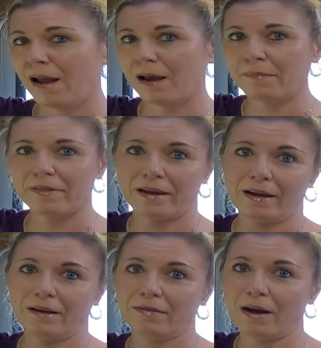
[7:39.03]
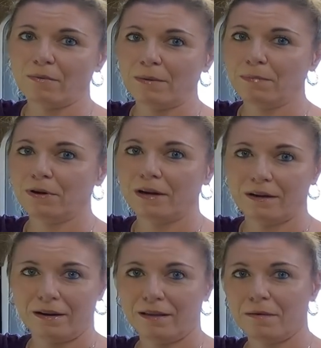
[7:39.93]
I'm thinking that we put
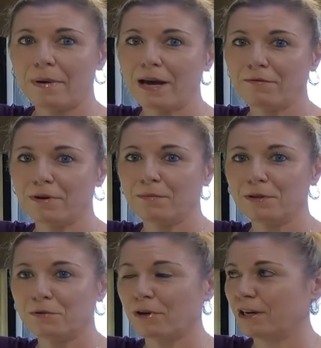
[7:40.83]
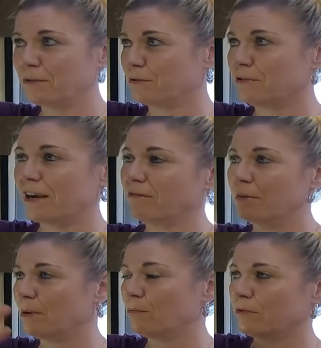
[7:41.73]
it in the bathroom to store it as we're
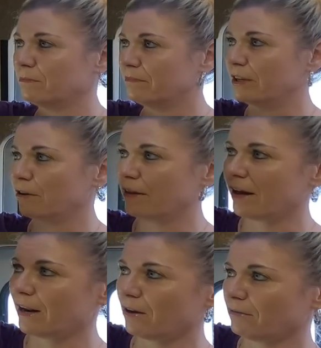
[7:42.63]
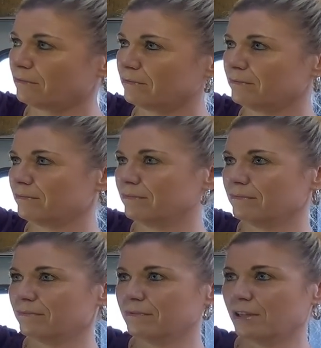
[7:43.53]
traveling, but we'll figure that out
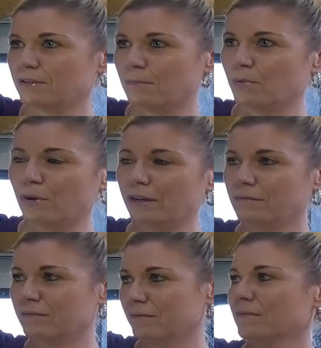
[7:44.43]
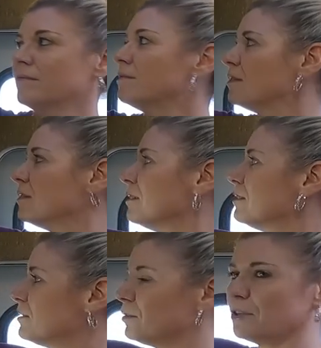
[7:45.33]
at some point.
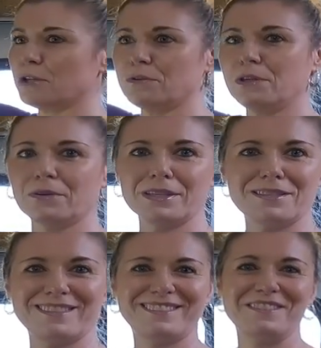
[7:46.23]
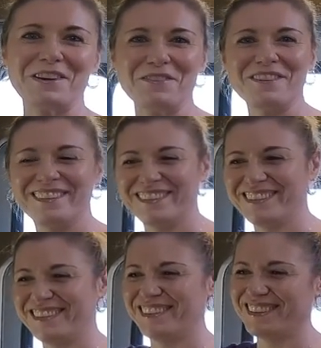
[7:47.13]
Still new to us, so.
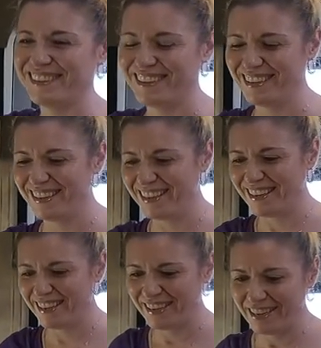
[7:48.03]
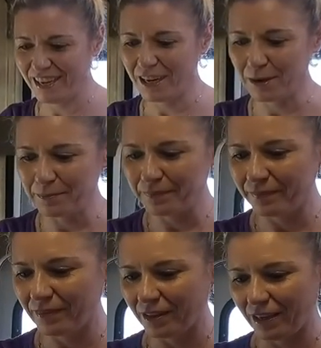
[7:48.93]
Yeah. Um,
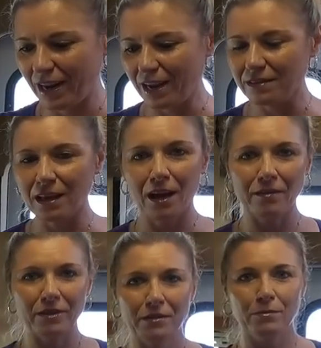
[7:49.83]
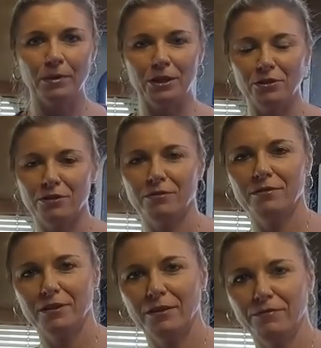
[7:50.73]
it has the oven, which
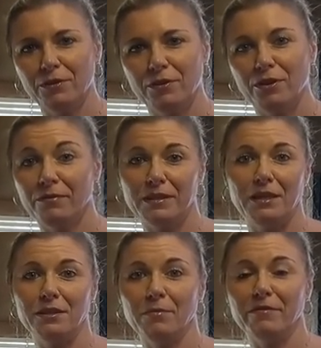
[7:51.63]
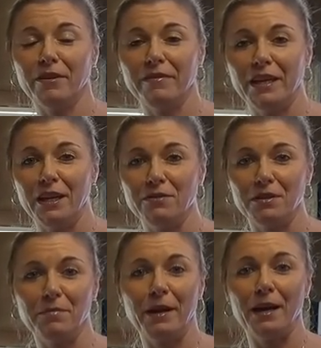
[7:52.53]
if you, you've seen some of our
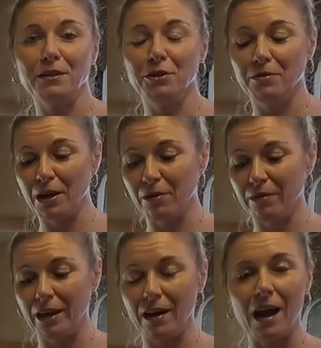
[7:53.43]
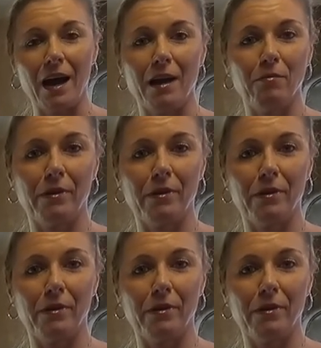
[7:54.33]
videos in the past, you know that I